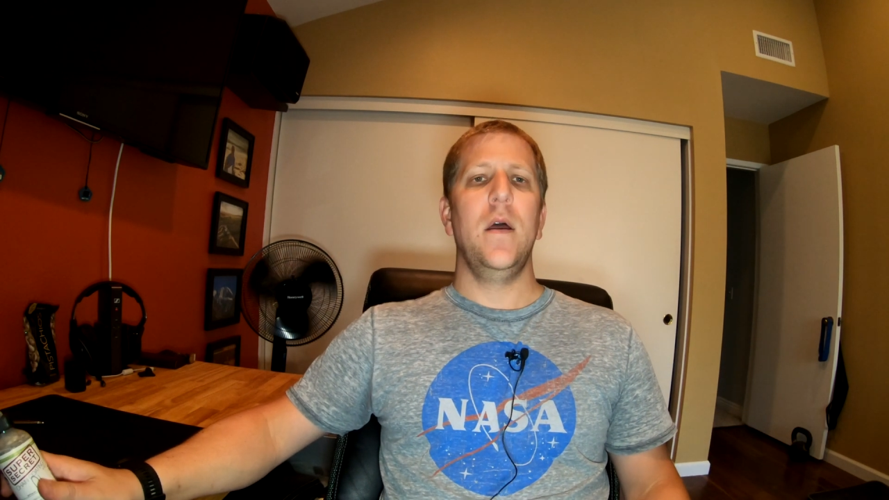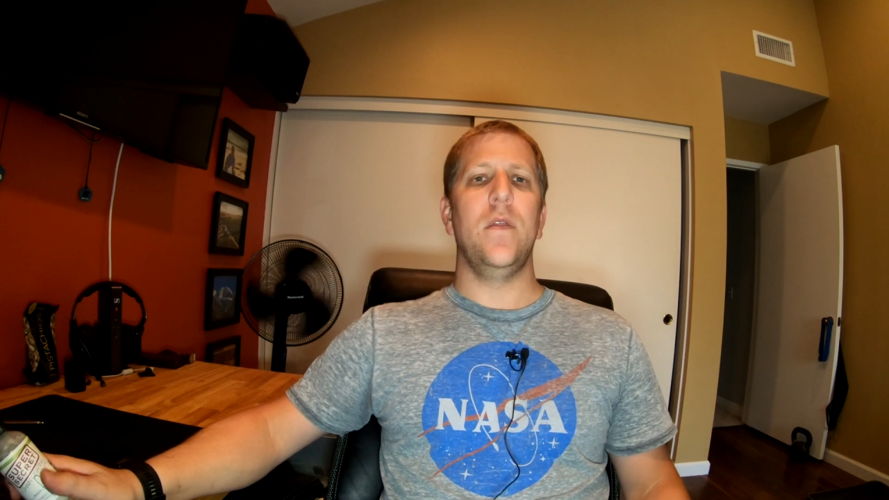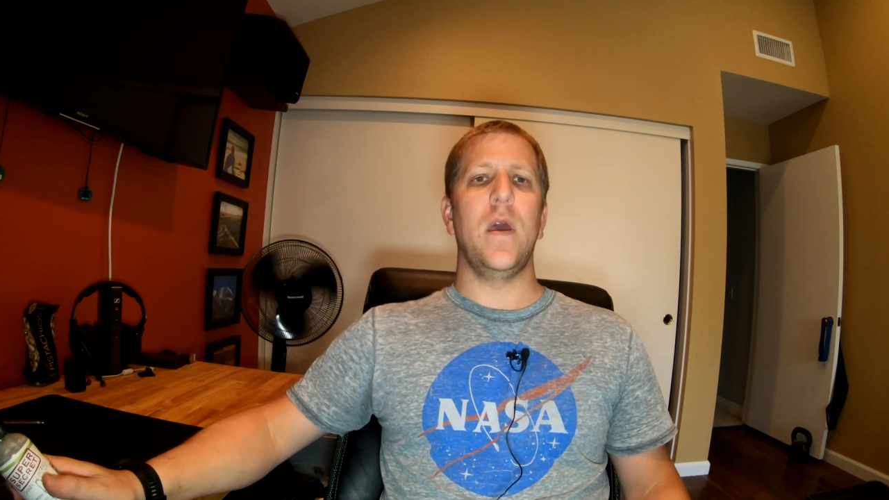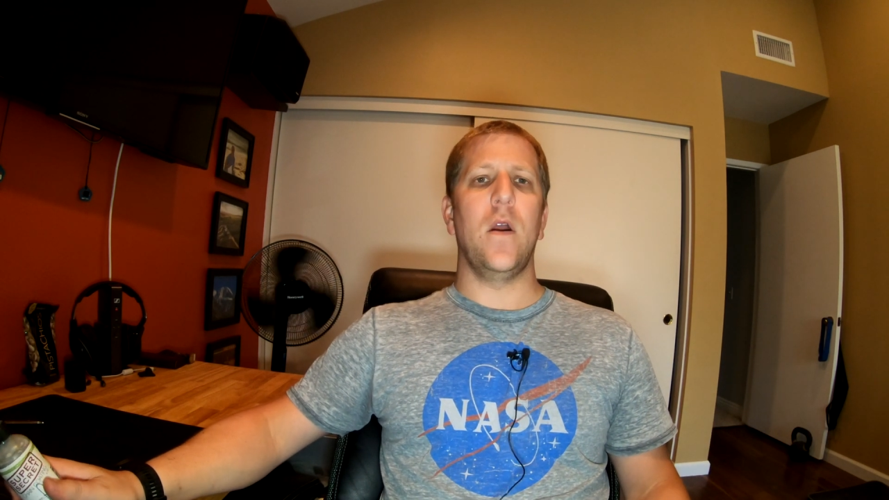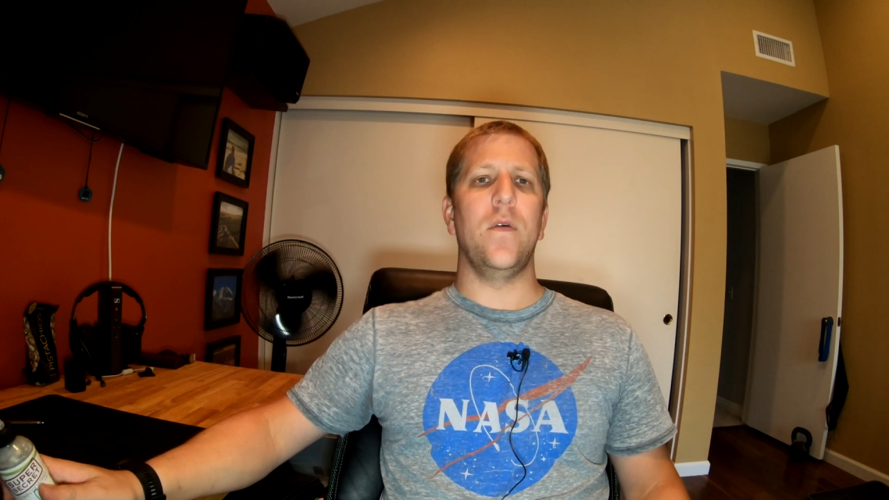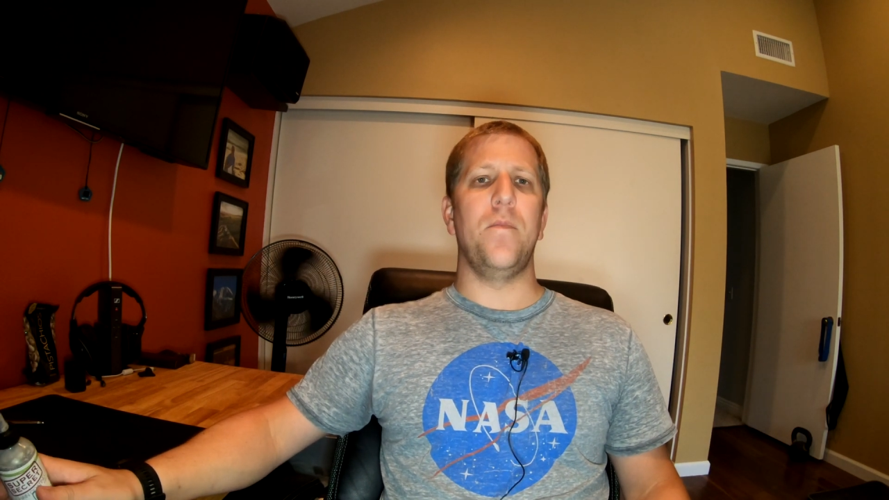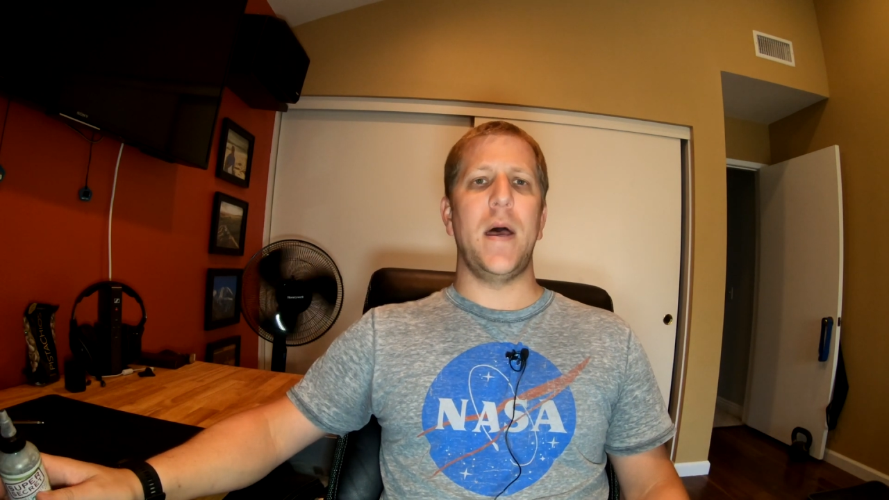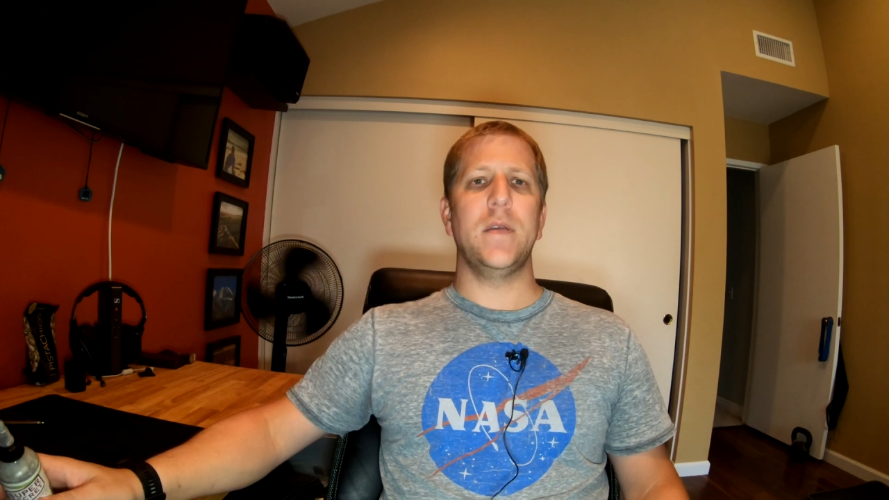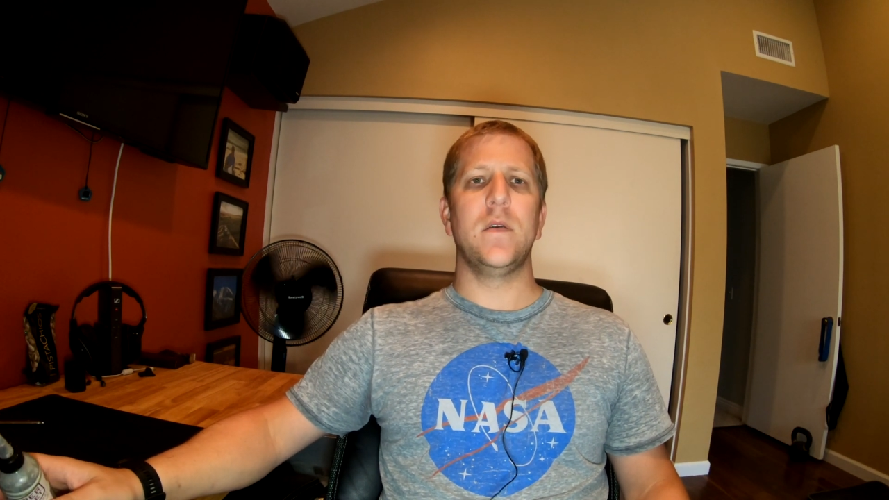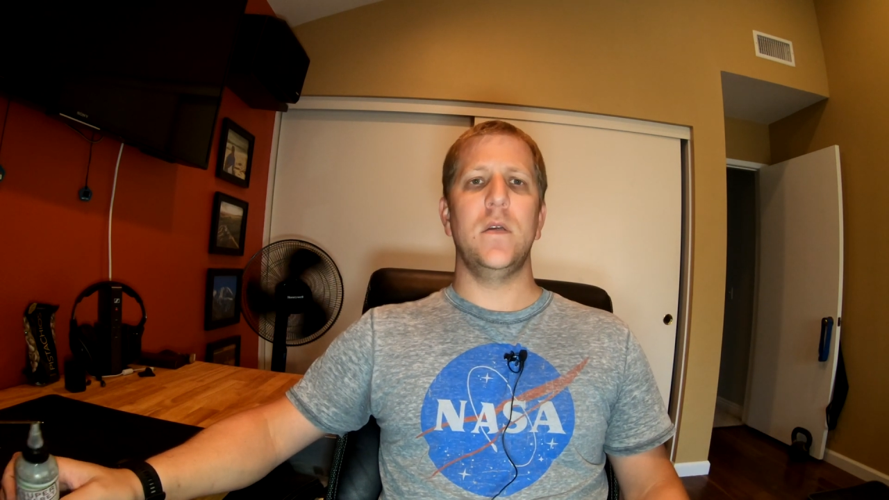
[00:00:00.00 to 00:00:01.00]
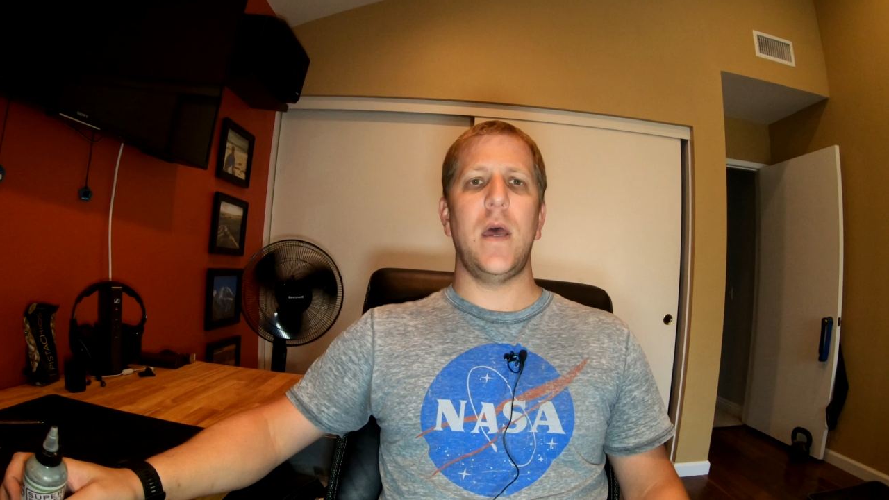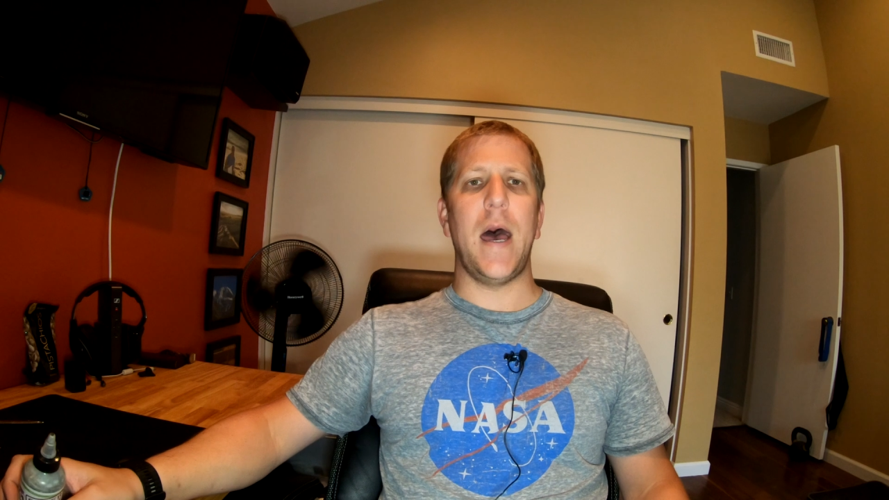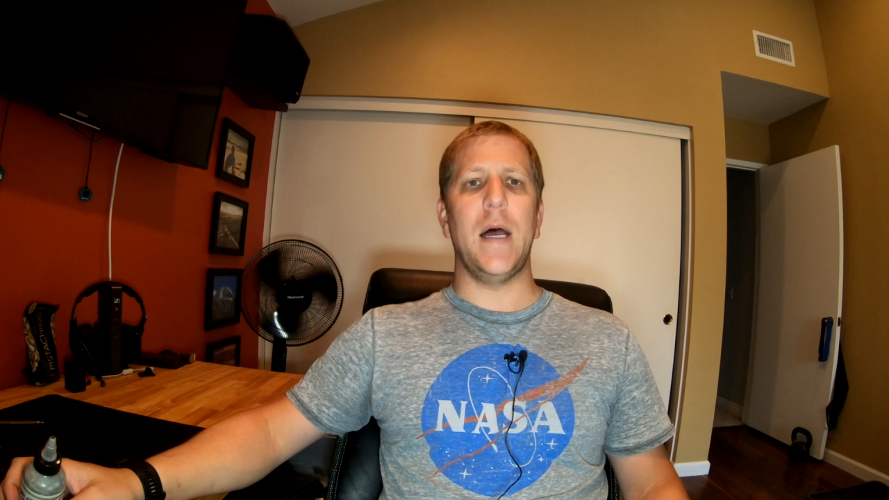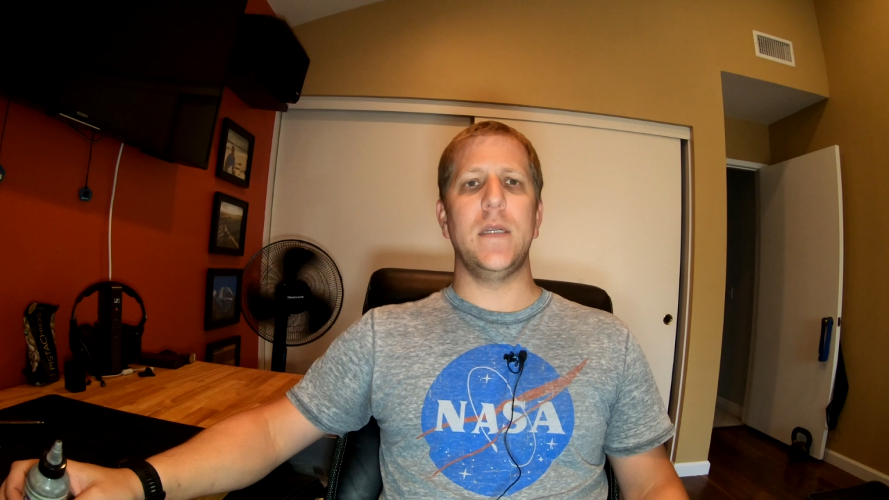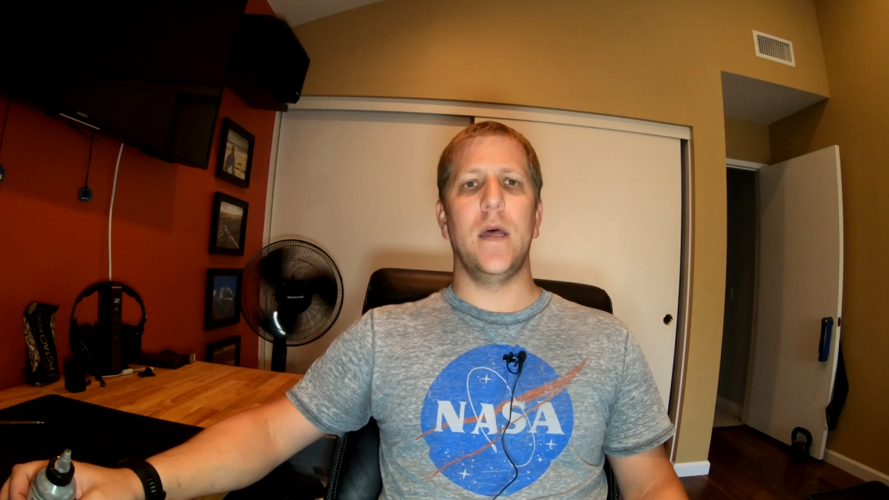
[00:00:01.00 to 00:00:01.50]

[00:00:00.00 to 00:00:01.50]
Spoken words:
They are the best at